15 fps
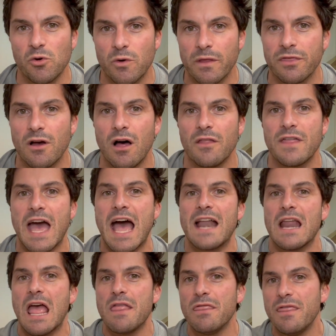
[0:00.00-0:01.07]
with all
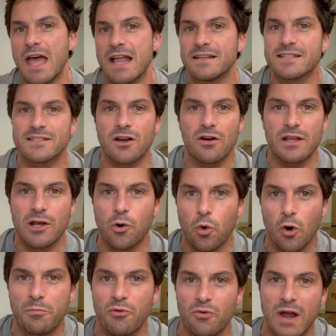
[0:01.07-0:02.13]
that, and then start
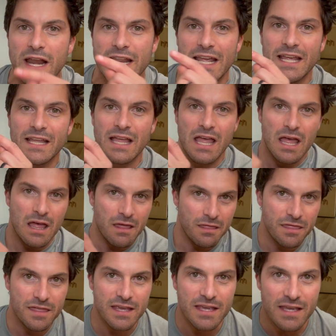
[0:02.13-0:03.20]
incorporating
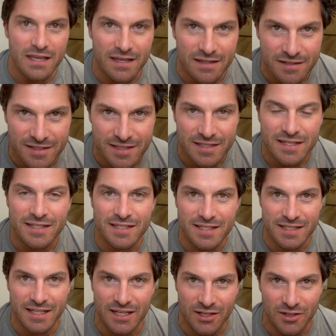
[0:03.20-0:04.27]
these
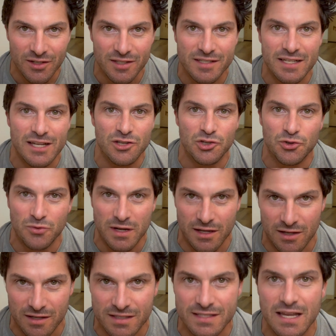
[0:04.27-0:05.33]
skills and
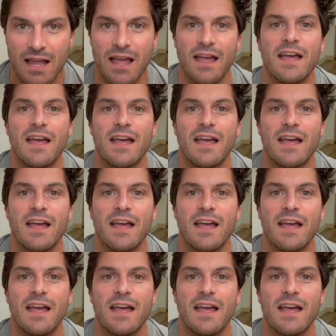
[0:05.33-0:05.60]
drills.